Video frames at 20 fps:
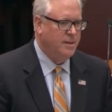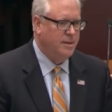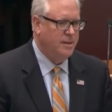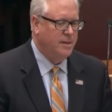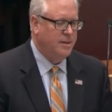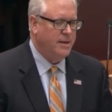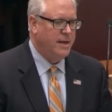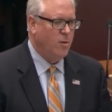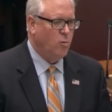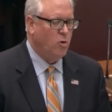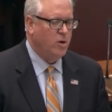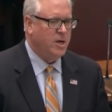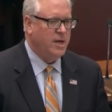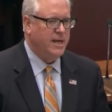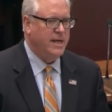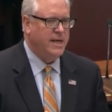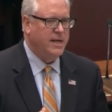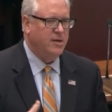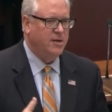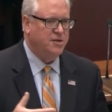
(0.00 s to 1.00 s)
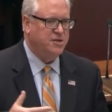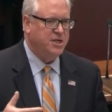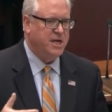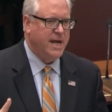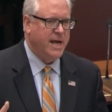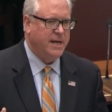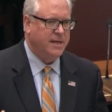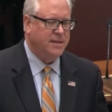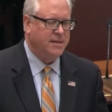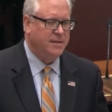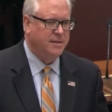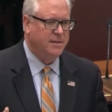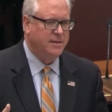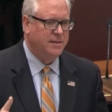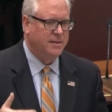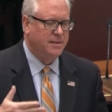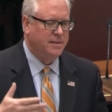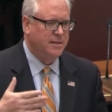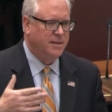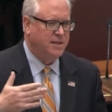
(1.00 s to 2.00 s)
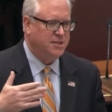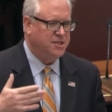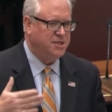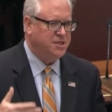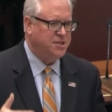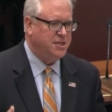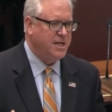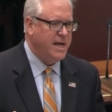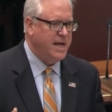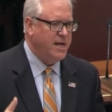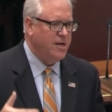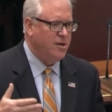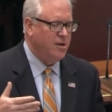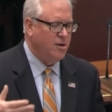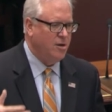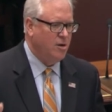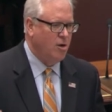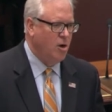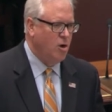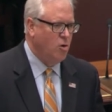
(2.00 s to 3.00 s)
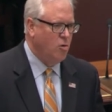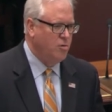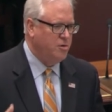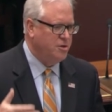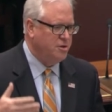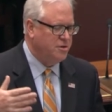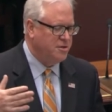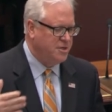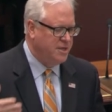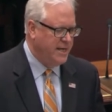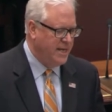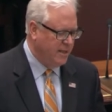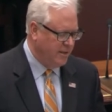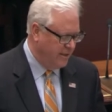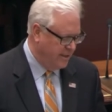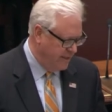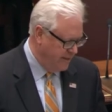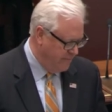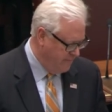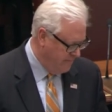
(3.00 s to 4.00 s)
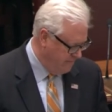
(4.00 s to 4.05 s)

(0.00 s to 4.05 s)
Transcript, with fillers: Yeah, we're going to interject a state-owned utility